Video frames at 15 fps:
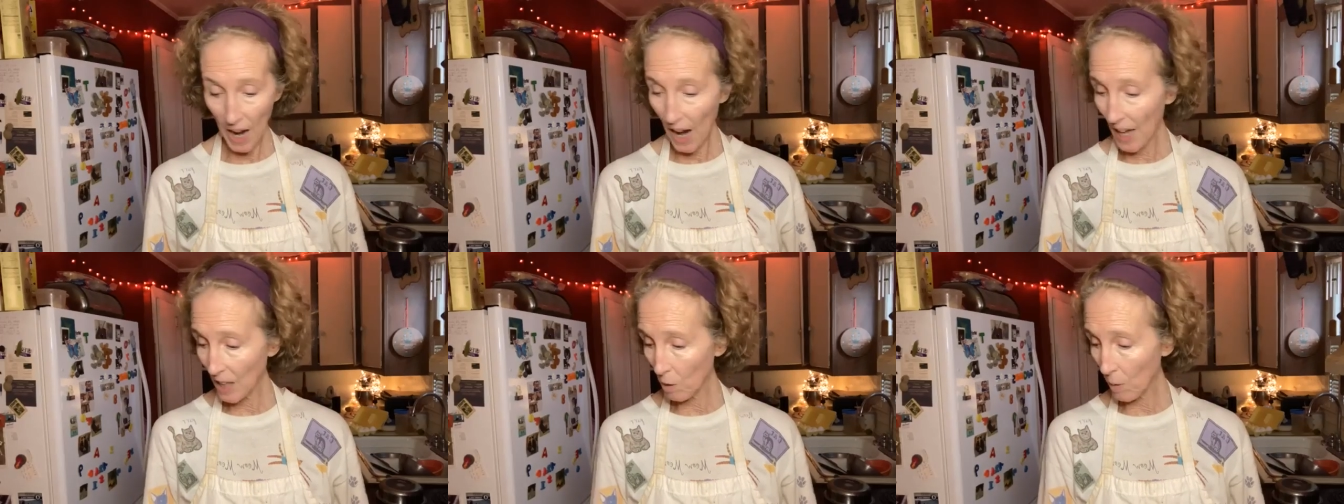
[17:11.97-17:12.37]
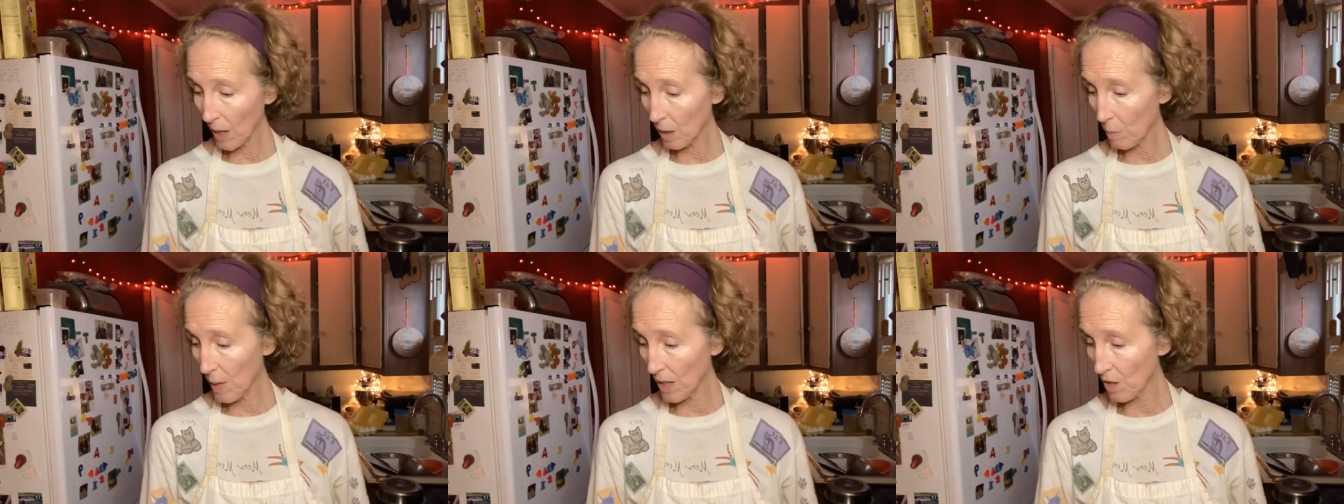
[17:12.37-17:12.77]
I highly
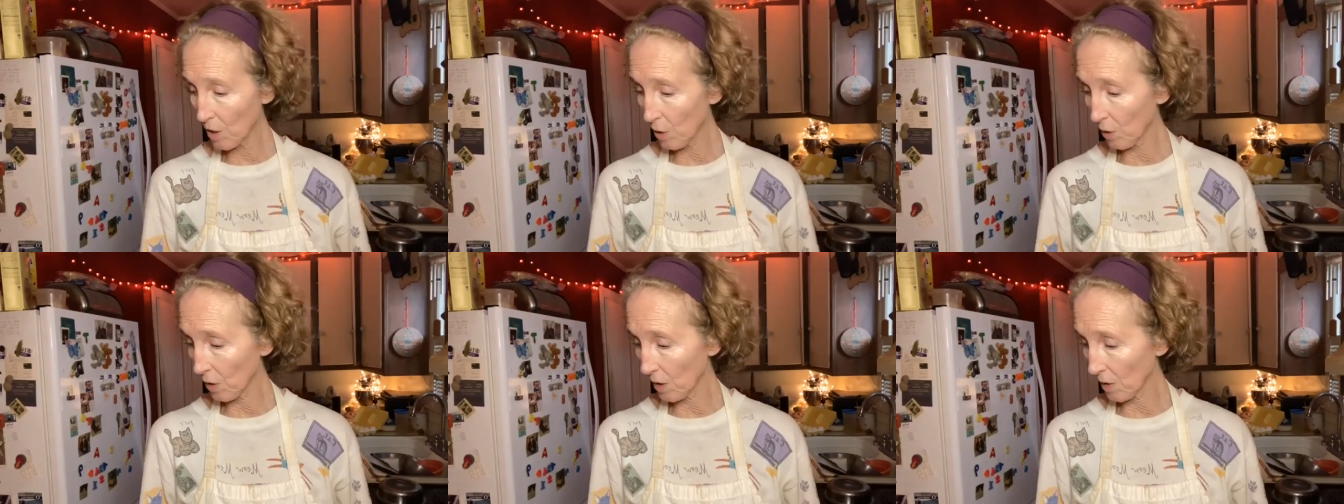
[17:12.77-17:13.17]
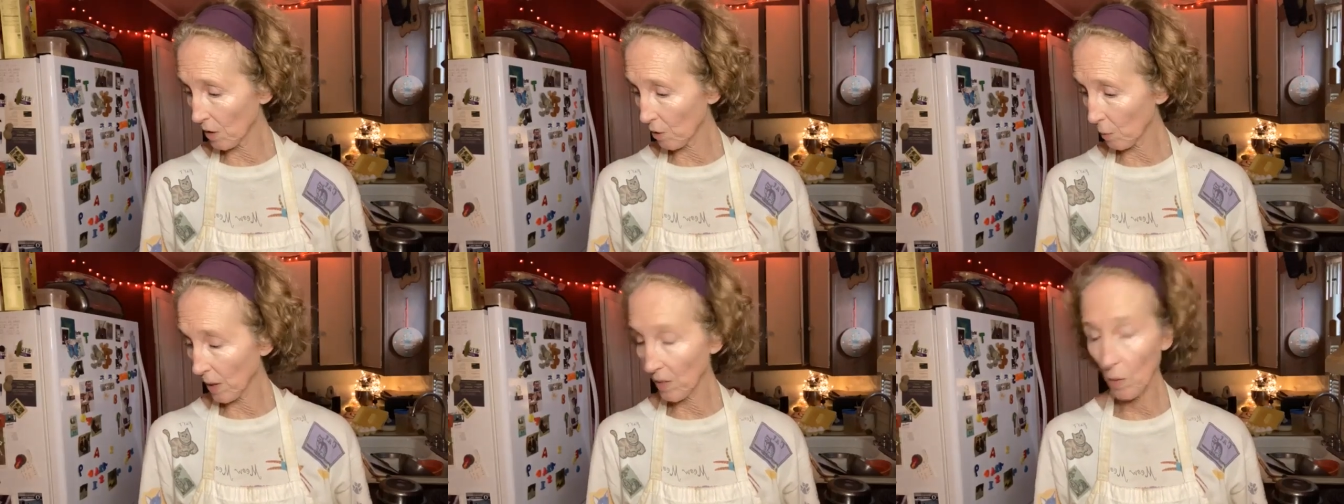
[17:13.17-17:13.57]
recommend using
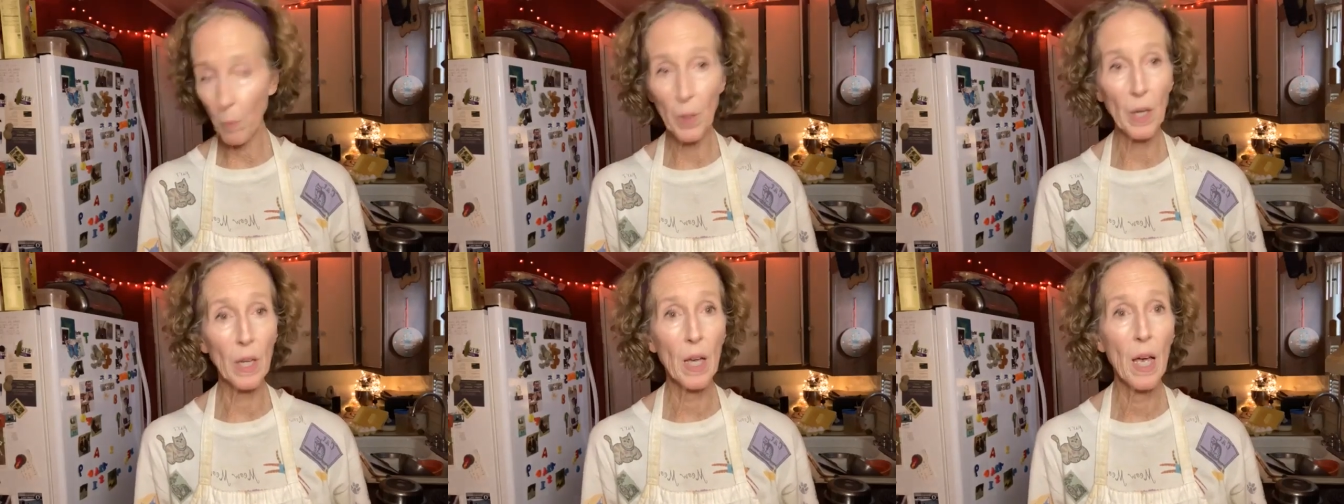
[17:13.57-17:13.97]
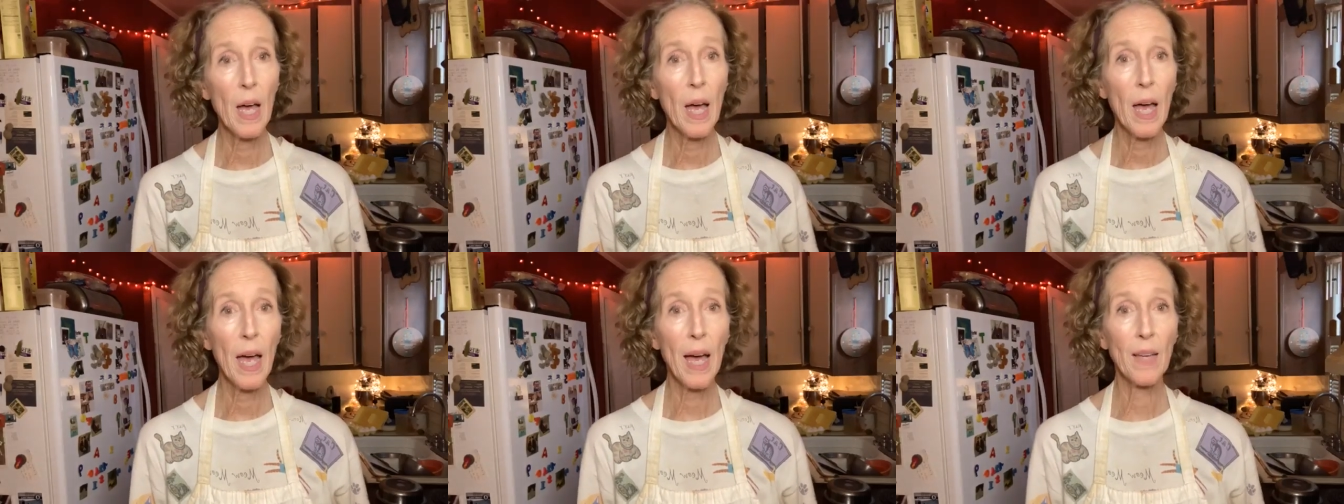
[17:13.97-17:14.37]
this recipe
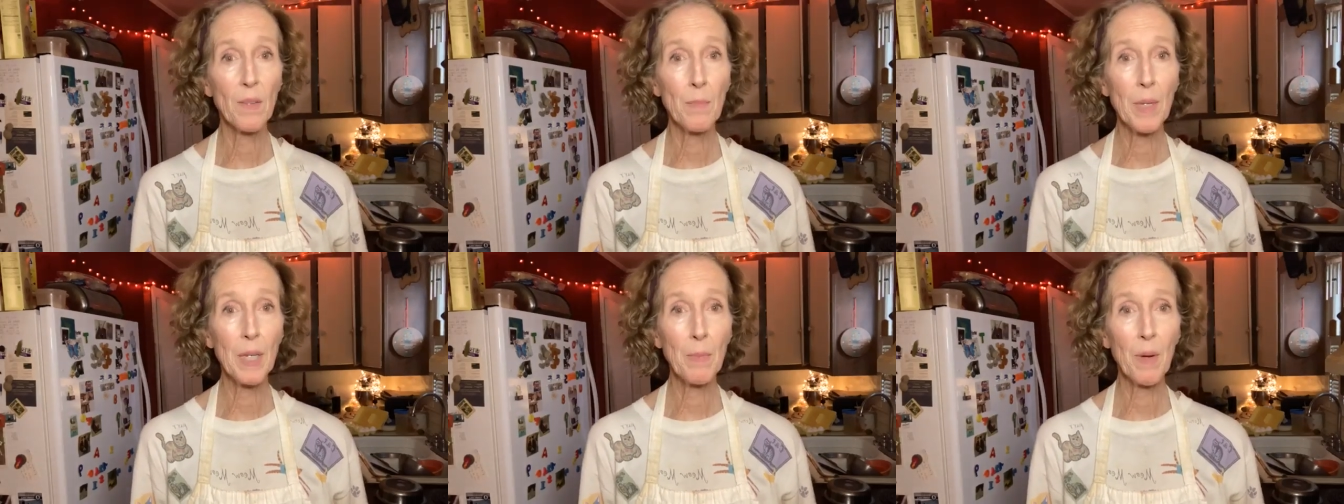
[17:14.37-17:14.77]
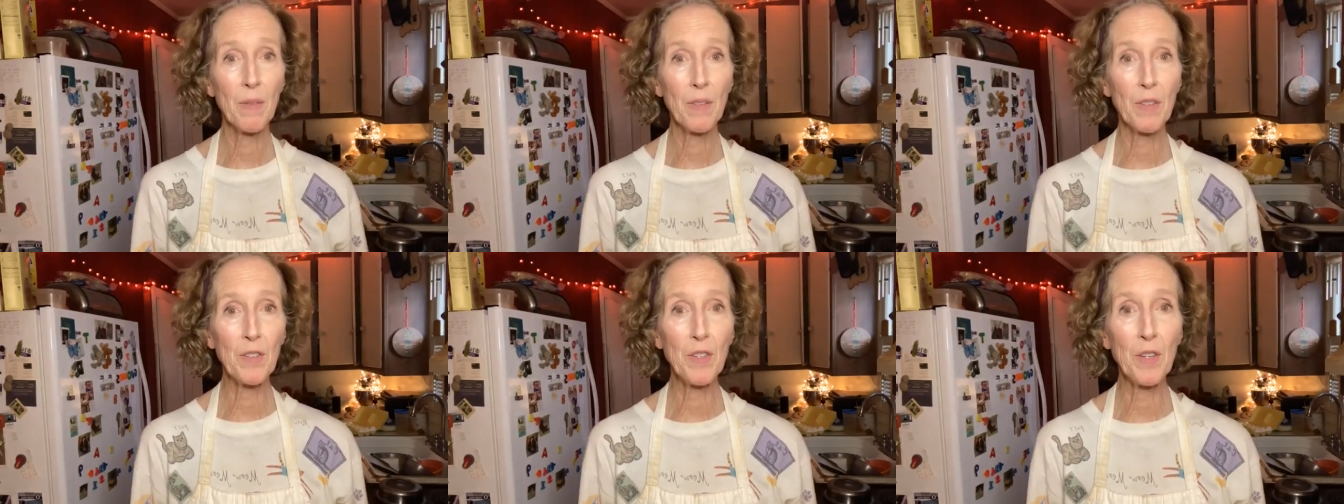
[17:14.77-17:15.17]
as mini
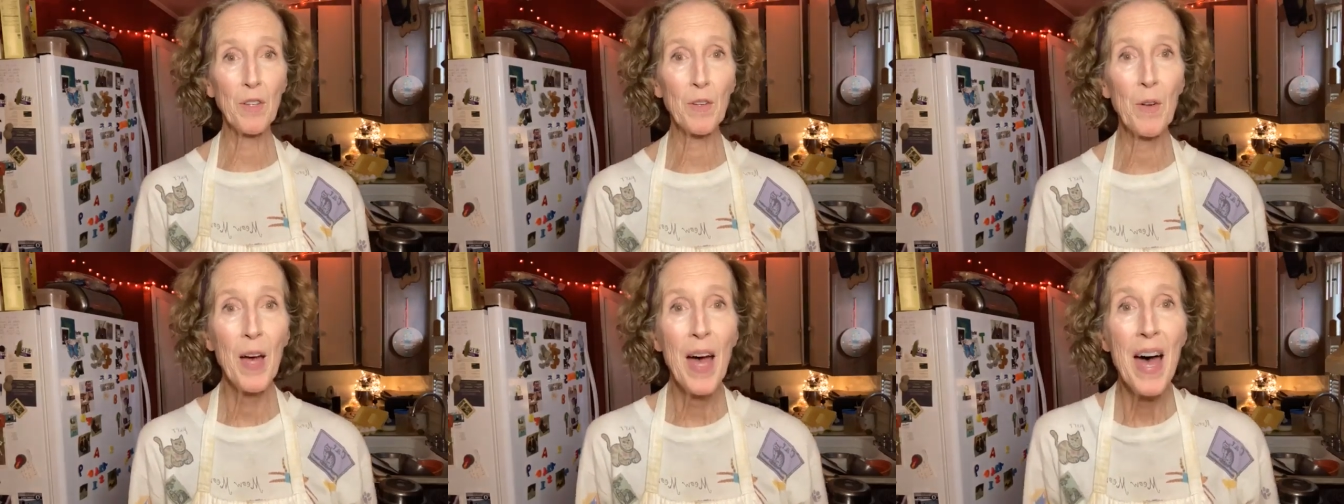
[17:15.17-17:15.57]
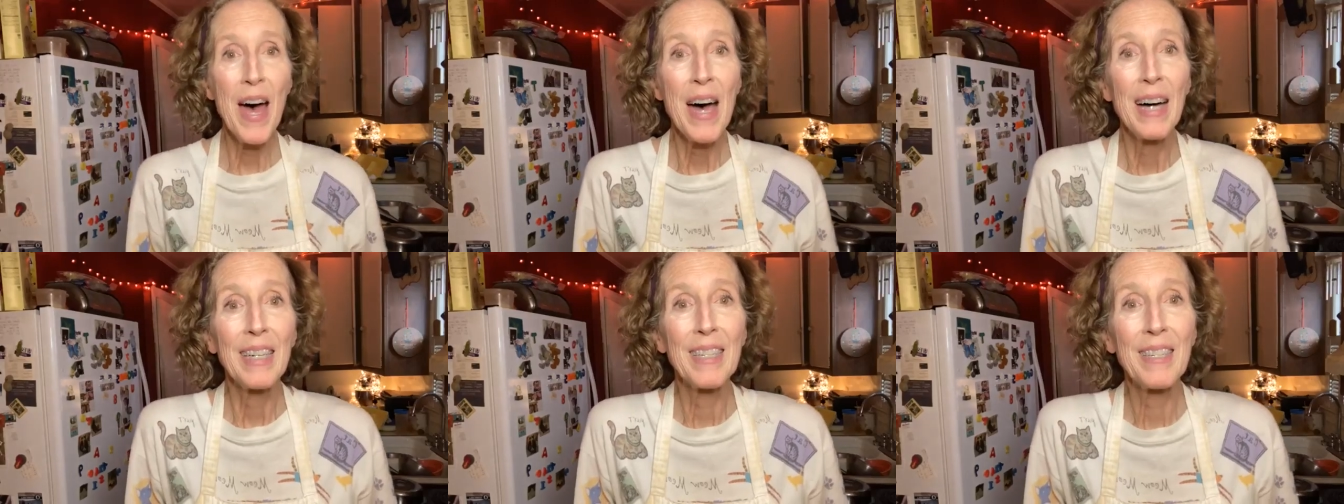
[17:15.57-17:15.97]
muffins too.
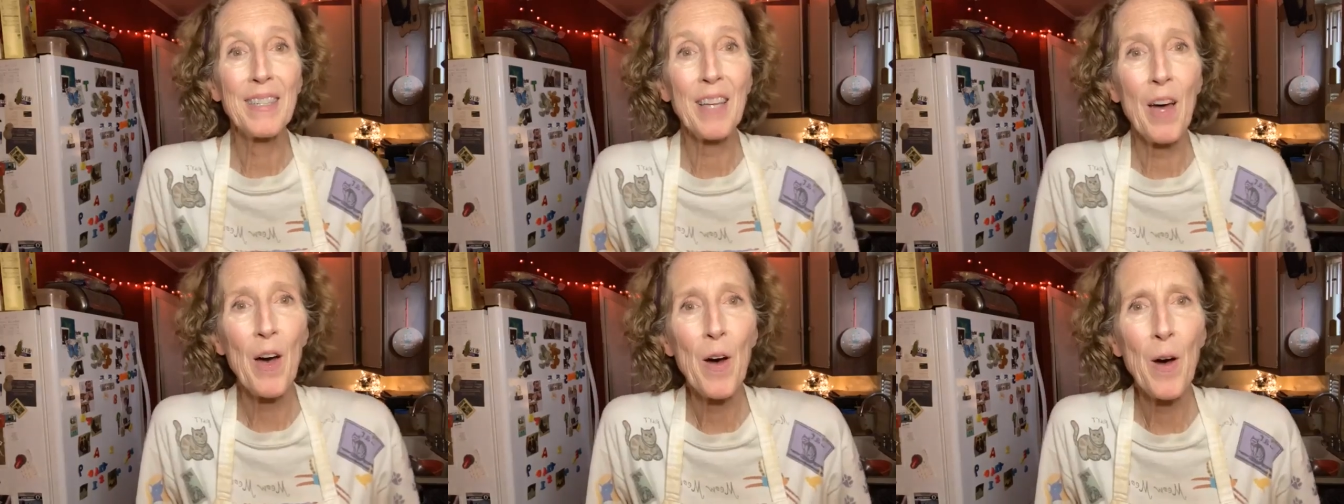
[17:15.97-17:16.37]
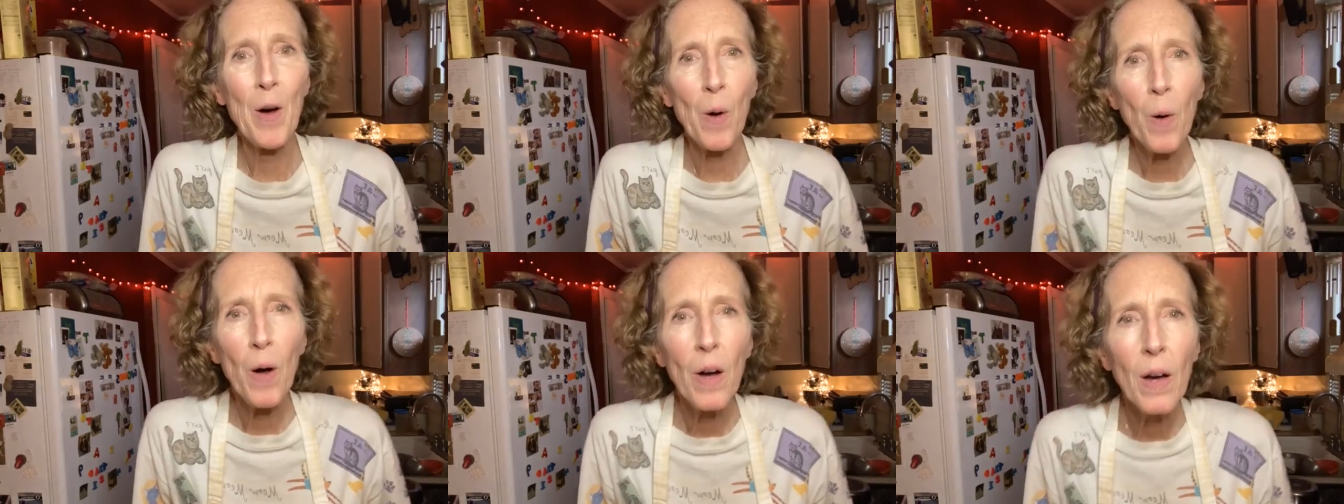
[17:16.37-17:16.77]

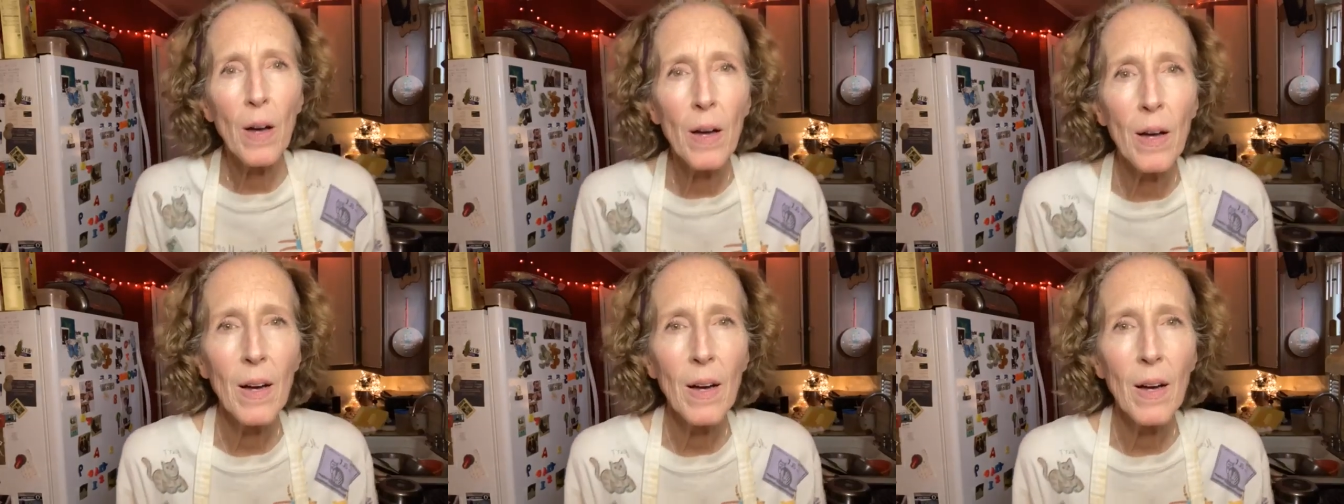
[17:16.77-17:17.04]
So